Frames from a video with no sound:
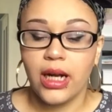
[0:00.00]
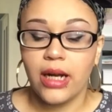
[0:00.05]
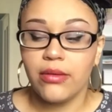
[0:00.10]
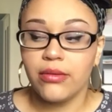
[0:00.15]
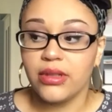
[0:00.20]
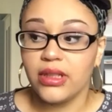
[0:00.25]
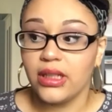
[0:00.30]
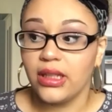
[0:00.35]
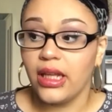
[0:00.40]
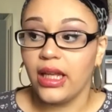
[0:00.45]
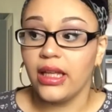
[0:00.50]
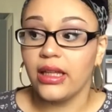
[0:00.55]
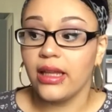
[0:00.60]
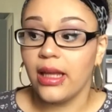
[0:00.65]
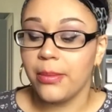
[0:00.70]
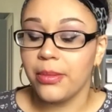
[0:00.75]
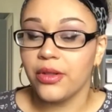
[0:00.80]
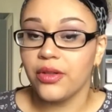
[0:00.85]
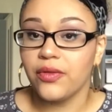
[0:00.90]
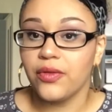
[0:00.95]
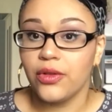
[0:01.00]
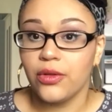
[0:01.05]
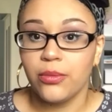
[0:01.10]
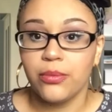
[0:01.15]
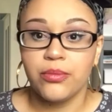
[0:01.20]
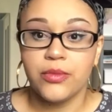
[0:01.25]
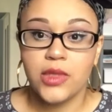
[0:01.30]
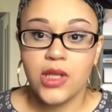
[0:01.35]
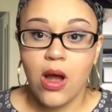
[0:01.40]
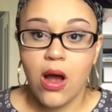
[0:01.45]
I really like that
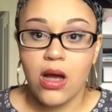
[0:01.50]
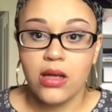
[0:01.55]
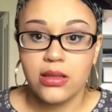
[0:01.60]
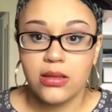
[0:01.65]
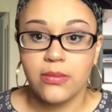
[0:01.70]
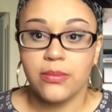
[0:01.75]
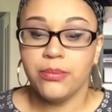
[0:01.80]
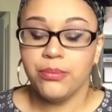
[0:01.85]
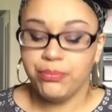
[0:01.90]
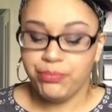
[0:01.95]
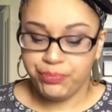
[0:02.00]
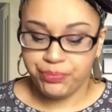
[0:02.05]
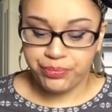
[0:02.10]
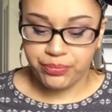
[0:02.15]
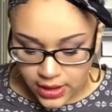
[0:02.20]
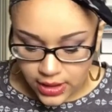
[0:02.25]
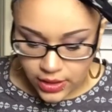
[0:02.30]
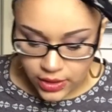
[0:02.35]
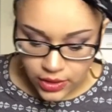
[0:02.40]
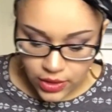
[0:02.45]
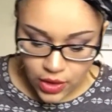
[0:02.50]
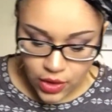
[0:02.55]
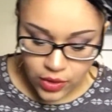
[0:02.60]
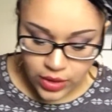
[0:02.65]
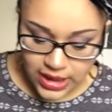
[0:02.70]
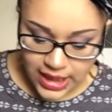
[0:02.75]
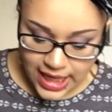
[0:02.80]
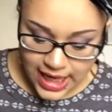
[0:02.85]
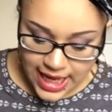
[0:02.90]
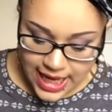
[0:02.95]
perfume. It's awesome. So
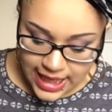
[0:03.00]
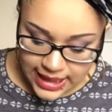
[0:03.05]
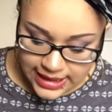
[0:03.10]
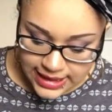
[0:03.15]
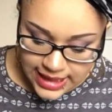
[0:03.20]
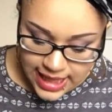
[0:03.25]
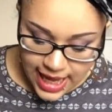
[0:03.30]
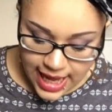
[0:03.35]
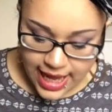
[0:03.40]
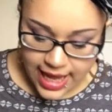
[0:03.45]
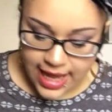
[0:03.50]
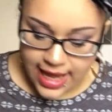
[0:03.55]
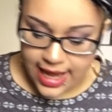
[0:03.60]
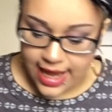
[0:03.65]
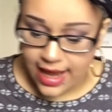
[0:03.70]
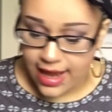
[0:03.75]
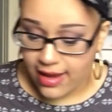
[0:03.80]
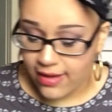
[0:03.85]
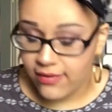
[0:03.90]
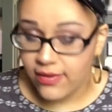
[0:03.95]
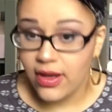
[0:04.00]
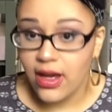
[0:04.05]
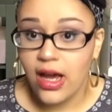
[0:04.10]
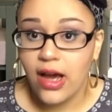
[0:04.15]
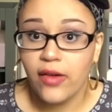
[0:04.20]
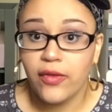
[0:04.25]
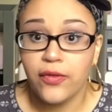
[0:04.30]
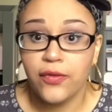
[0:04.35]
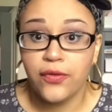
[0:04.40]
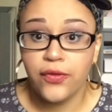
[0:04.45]
next, I have
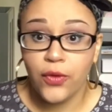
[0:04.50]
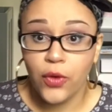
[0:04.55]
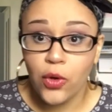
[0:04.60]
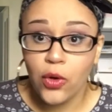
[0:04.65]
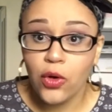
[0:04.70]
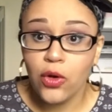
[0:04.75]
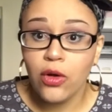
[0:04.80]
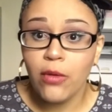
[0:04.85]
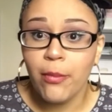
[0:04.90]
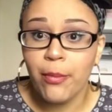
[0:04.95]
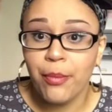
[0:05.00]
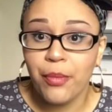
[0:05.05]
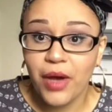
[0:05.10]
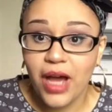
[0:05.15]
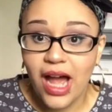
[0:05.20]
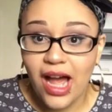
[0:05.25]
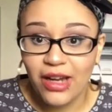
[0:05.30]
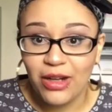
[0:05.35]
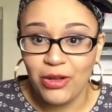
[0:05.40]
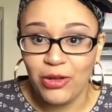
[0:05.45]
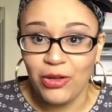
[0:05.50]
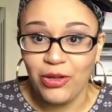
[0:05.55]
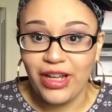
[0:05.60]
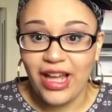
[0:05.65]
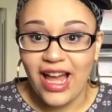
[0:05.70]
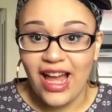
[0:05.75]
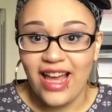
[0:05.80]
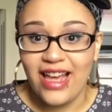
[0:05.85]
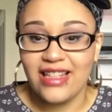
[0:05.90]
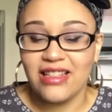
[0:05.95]
a full bottle,
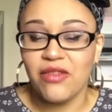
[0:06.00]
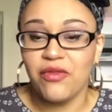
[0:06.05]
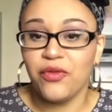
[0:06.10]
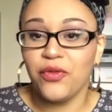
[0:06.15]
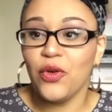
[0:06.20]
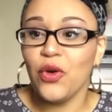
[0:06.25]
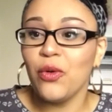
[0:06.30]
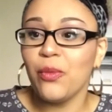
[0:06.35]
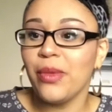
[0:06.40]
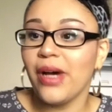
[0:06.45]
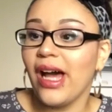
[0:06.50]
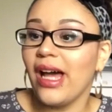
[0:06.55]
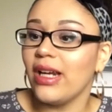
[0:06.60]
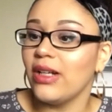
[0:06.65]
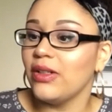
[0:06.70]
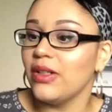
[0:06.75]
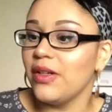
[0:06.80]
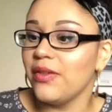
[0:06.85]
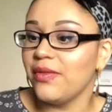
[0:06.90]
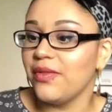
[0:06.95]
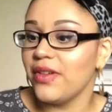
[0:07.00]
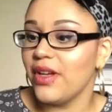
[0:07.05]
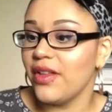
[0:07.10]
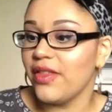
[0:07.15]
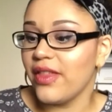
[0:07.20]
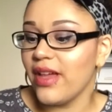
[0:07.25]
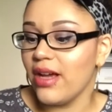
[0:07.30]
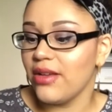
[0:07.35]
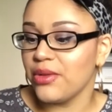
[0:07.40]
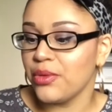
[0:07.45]
guys. A full bottle of A
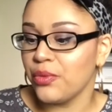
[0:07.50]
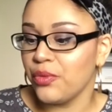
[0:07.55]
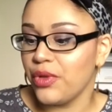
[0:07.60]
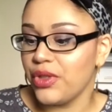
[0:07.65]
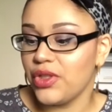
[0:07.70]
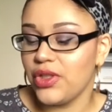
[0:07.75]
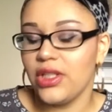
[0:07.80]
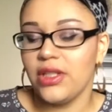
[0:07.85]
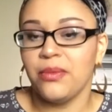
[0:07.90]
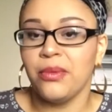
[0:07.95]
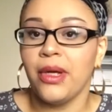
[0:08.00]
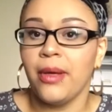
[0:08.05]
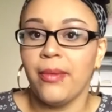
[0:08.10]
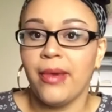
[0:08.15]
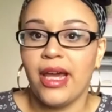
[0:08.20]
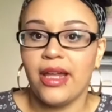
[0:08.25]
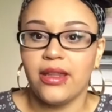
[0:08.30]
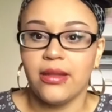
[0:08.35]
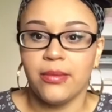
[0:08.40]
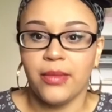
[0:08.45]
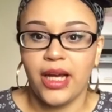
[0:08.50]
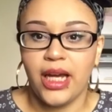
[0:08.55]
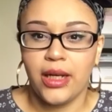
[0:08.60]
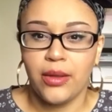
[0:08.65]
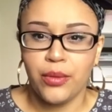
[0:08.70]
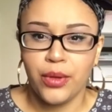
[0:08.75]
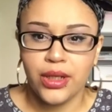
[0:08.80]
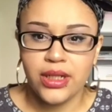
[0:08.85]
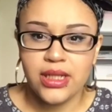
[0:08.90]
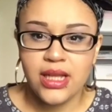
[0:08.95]
Thousand Wishes by Bath & Body
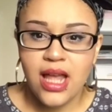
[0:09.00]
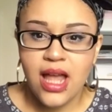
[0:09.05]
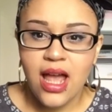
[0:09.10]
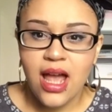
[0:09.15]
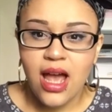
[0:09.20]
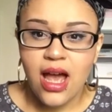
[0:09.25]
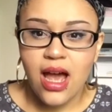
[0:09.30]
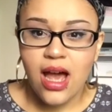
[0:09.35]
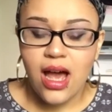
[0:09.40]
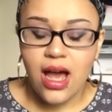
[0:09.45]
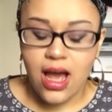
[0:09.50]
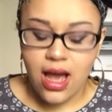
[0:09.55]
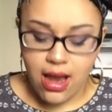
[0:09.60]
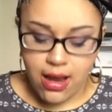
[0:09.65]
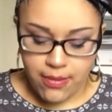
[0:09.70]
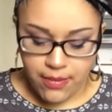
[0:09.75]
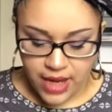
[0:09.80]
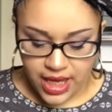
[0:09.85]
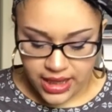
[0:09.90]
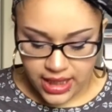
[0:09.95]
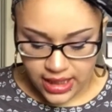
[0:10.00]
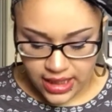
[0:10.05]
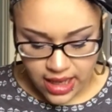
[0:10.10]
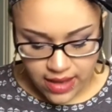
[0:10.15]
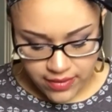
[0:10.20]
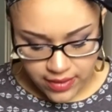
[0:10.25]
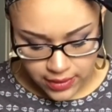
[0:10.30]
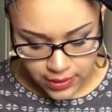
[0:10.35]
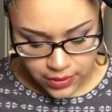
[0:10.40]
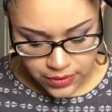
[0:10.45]
Works. I think I
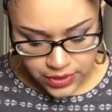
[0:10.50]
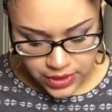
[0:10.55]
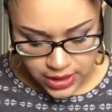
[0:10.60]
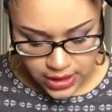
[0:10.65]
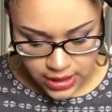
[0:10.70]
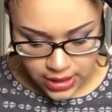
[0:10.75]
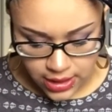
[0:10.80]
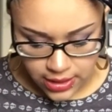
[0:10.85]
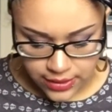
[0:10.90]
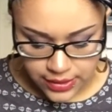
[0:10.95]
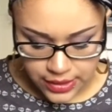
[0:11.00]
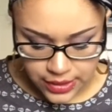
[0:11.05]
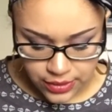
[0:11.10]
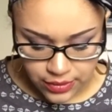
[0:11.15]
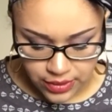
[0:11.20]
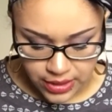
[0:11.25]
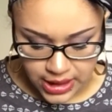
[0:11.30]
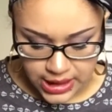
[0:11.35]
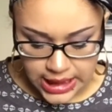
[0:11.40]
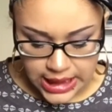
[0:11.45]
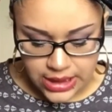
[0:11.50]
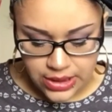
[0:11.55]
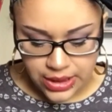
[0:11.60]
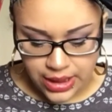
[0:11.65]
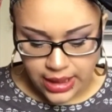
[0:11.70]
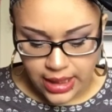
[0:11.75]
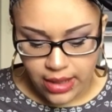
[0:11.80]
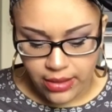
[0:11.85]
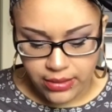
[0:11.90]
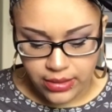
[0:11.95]
have the lotion in here too, unless I took
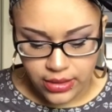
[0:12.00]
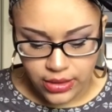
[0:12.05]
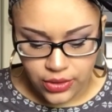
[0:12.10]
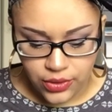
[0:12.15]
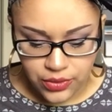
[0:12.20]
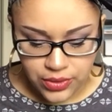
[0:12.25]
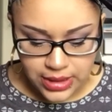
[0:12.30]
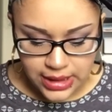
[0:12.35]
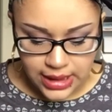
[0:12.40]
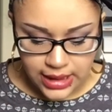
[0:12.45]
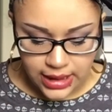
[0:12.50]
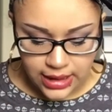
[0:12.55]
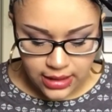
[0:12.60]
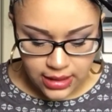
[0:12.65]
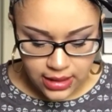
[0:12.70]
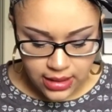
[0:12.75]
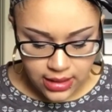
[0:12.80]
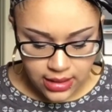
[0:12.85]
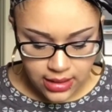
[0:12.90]
it out and used it.